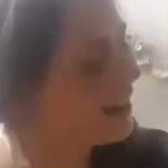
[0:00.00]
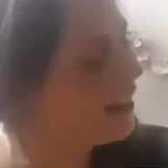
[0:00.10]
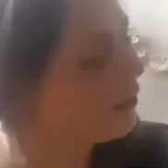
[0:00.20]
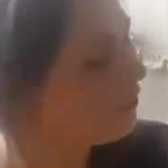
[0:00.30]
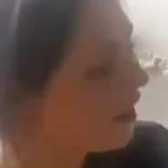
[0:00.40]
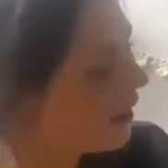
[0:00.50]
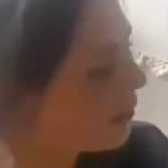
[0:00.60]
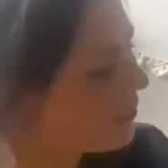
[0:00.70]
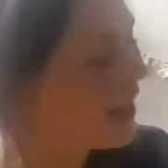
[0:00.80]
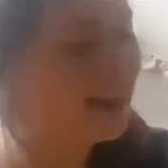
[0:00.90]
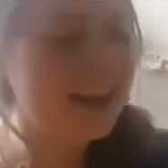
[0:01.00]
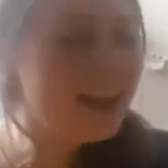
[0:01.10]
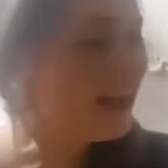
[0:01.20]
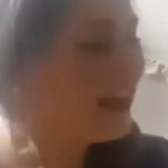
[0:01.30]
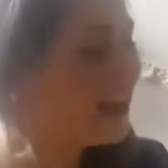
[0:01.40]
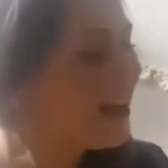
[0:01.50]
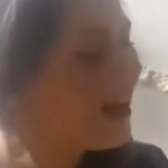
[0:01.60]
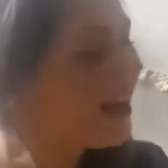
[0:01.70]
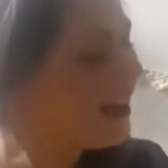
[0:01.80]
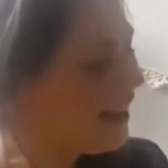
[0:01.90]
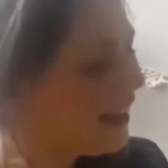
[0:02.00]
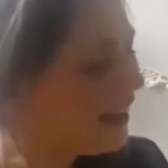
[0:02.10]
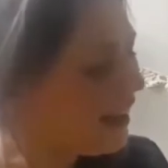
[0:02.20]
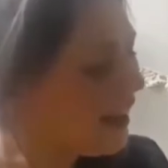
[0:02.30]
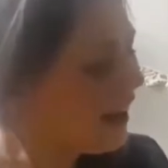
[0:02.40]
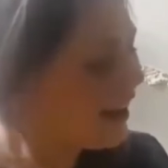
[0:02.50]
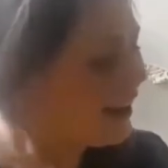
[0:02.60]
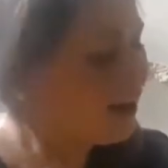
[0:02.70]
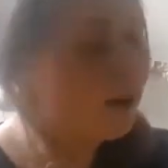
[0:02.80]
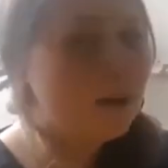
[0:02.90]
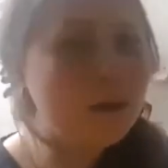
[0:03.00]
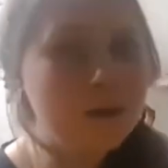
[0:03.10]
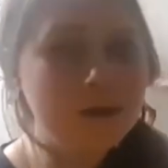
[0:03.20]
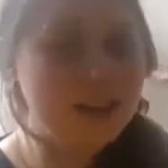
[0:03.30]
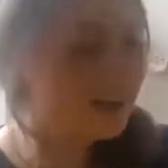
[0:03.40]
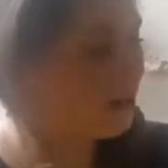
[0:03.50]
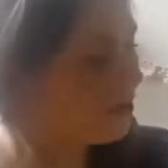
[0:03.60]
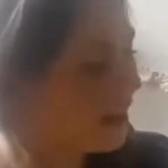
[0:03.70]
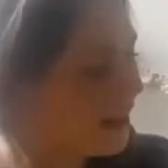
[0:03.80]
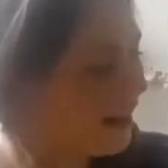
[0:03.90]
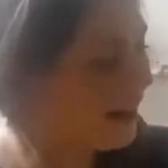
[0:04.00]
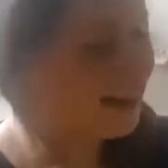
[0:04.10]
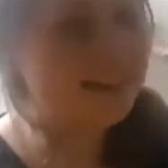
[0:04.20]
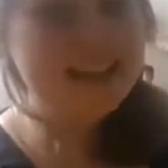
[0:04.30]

a farm. E-I-E-I-O. Try that again.